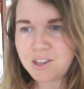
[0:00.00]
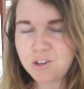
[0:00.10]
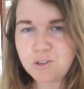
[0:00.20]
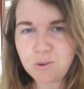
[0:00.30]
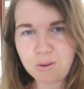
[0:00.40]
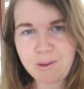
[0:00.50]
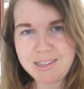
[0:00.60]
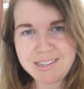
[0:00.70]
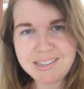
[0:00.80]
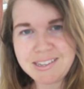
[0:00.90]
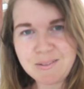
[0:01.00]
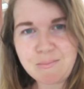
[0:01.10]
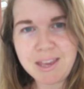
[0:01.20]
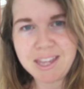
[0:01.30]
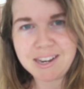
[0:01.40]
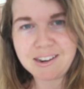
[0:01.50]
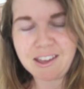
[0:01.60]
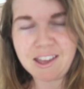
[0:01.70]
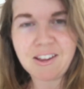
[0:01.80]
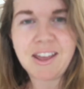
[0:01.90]
shock my system and
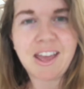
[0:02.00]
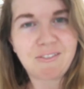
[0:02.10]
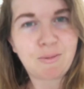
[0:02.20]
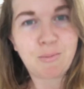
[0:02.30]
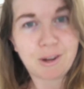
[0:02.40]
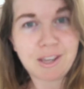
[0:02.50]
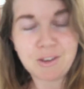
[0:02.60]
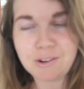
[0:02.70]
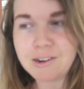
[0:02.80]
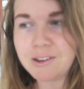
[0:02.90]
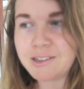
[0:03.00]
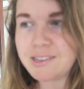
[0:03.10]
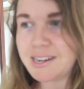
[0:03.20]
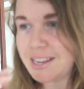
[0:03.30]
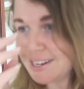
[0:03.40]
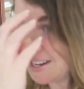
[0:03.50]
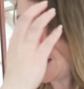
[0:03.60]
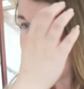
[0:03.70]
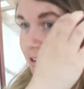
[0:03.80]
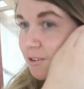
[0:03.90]
like I'd have a pretty good loss and I did
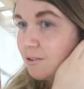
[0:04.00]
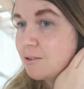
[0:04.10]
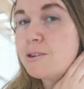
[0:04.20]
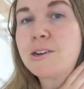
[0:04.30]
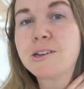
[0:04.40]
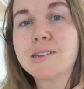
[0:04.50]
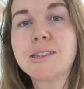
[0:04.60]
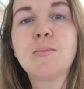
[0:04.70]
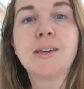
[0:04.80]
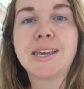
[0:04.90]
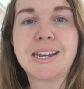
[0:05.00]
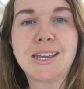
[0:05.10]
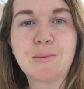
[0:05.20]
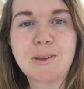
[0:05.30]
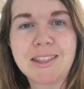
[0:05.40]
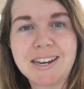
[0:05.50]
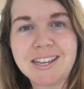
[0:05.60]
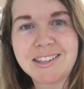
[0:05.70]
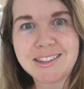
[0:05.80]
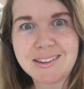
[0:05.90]
have a good loss at the beginning but then
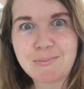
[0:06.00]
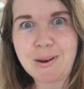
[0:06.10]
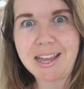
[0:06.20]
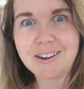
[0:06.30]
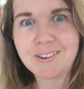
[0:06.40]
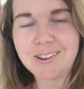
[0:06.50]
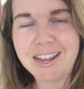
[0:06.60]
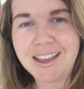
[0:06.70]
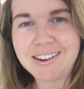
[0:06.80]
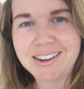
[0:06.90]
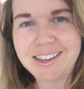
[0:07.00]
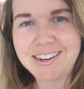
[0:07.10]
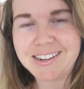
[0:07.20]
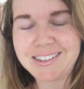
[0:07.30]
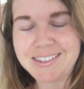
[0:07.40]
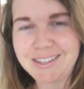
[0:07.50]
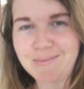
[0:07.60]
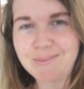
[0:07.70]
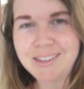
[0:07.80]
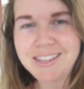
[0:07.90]
it just plateaued out and I didn't
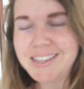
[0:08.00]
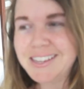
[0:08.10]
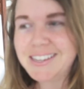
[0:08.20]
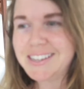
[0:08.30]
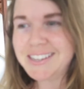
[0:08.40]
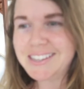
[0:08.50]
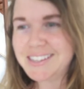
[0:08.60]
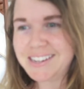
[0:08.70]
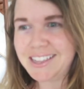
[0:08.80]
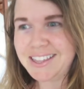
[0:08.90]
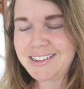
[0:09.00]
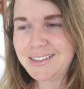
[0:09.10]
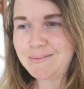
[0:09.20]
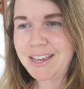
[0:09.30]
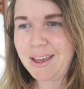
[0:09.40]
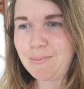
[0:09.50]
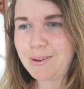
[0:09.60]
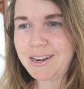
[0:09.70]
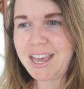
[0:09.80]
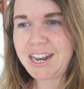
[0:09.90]
seem nothing seemed to
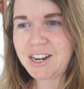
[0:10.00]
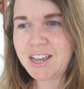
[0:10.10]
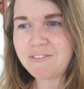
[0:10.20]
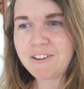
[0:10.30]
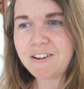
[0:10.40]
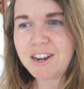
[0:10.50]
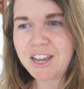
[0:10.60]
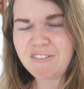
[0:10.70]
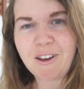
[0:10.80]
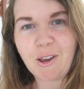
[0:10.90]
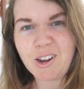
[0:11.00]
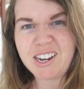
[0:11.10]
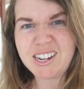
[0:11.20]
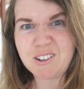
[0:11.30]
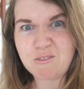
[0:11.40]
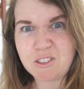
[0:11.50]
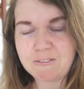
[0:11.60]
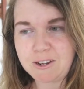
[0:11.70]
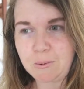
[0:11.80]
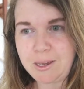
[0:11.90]
happen and fair enough I only did it for
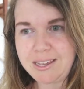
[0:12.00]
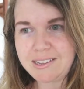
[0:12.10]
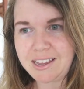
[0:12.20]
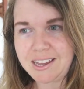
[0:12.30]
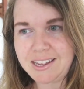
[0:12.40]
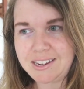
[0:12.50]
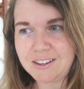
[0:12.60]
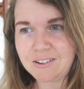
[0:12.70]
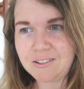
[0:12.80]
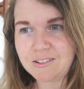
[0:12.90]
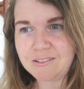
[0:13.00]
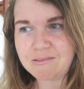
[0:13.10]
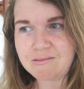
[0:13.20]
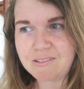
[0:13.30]
three weeks like I you know